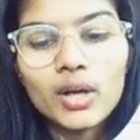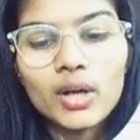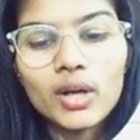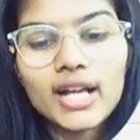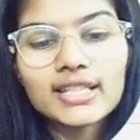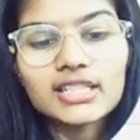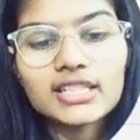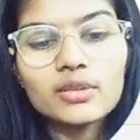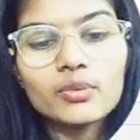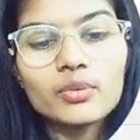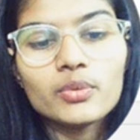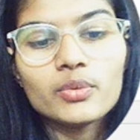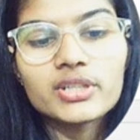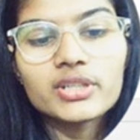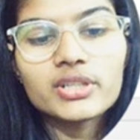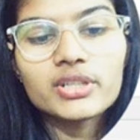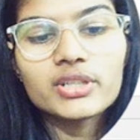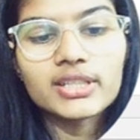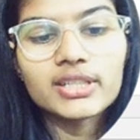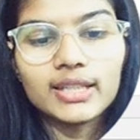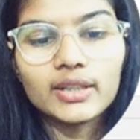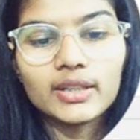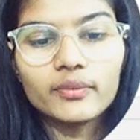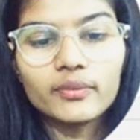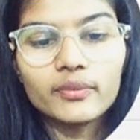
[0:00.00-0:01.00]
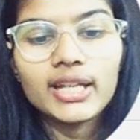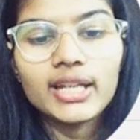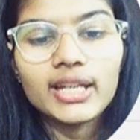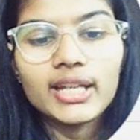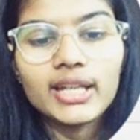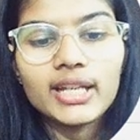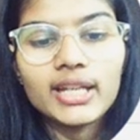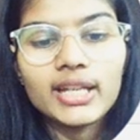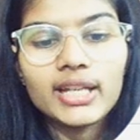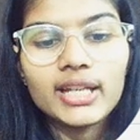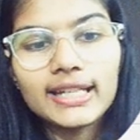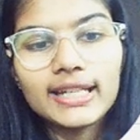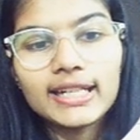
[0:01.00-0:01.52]
as I was telling, we are
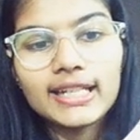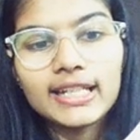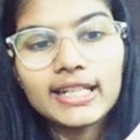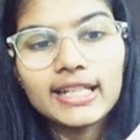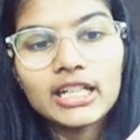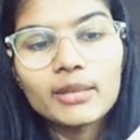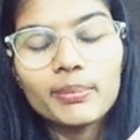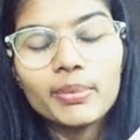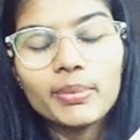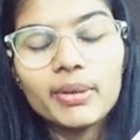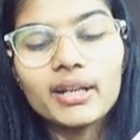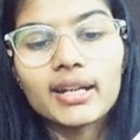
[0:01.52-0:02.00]
creating up a